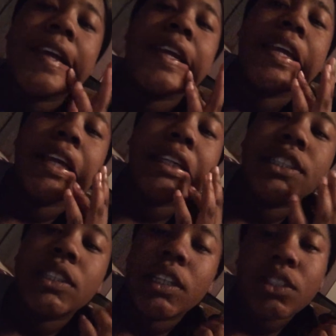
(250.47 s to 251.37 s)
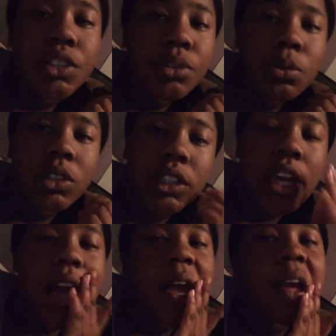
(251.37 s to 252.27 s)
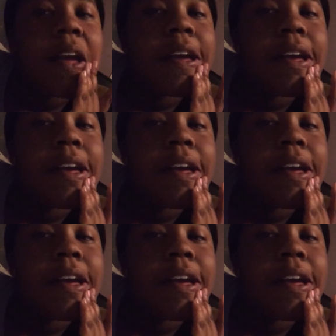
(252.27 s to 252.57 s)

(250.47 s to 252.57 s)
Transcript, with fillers: yeah, stay tuned with that